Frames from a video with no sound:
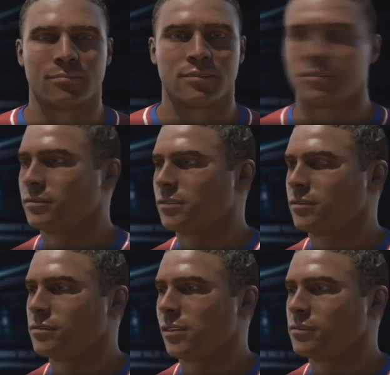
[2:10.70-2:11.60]
I'm only like a
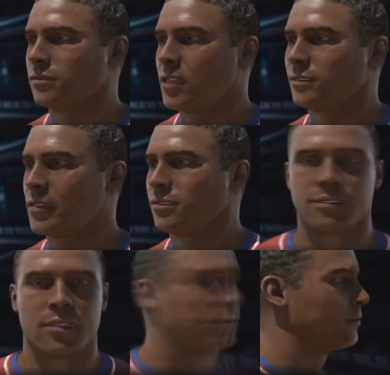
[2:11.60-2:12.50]
48
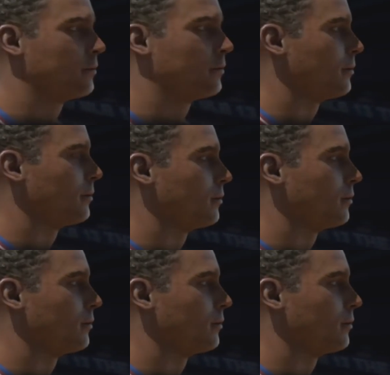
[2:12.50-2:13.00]
overall. So,